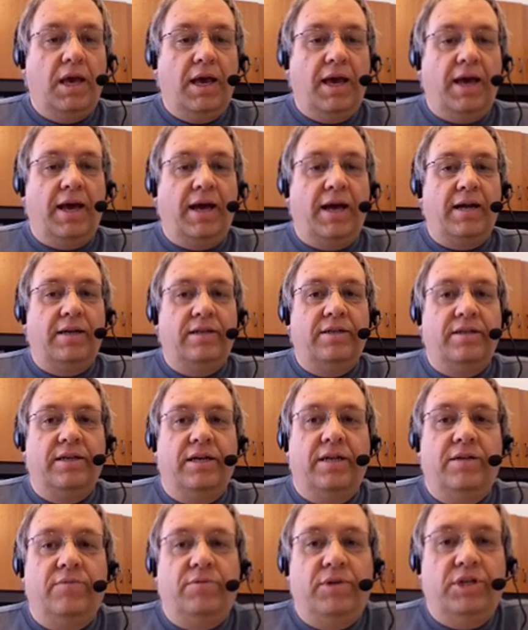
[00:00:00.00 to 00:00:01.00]
and
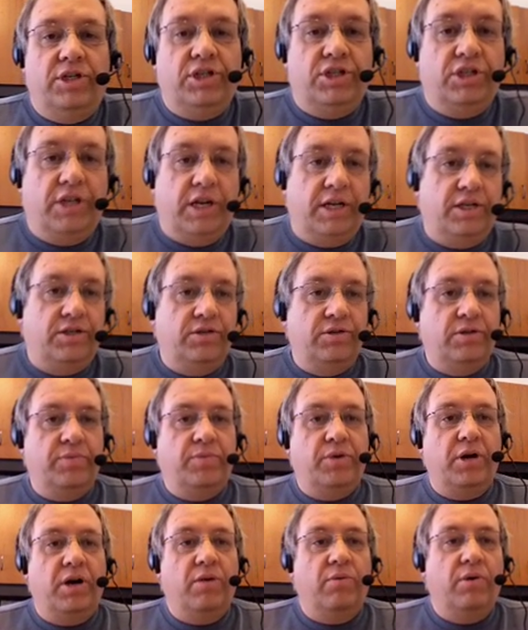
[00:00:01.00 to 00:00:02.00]
then we just get to the
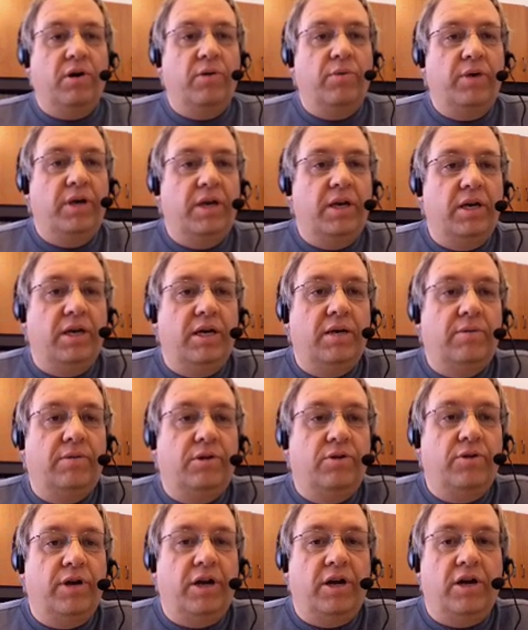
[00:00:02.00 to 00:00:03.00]
part where we
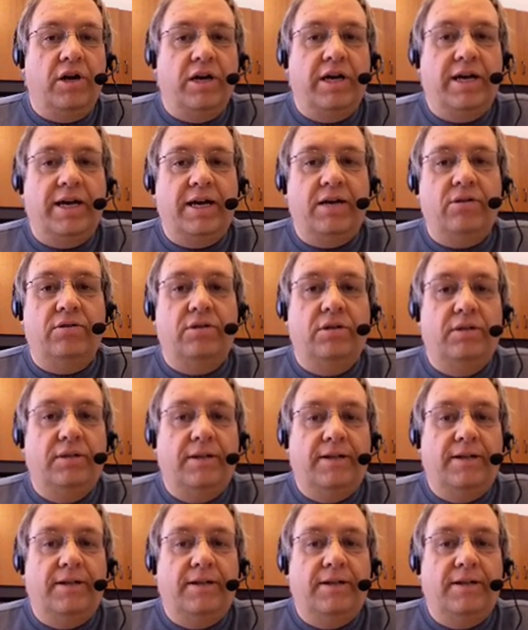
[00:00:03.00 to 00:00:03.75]
create our account.